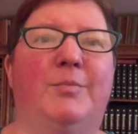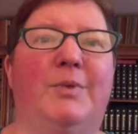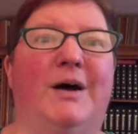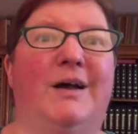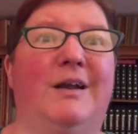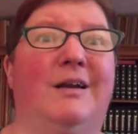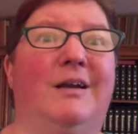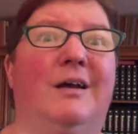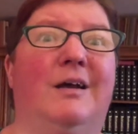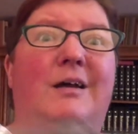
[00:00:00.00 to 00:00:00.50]

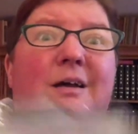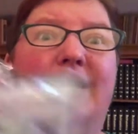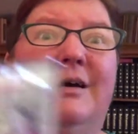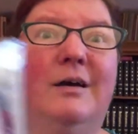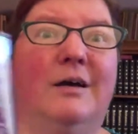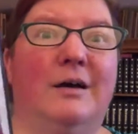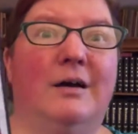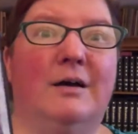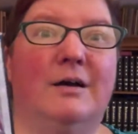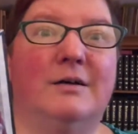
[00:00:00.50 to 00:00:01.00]
But
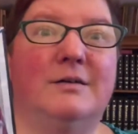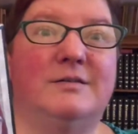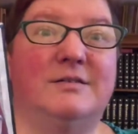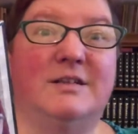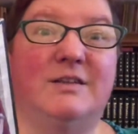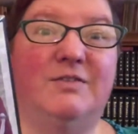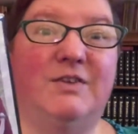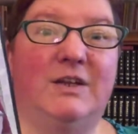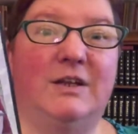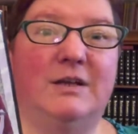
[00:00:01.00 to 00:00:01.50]

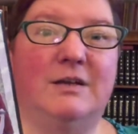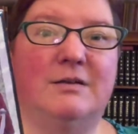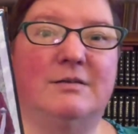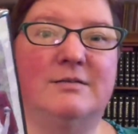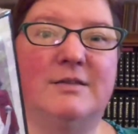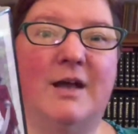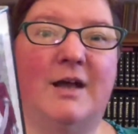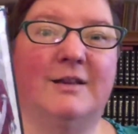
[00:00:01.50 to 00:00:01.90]
DVDs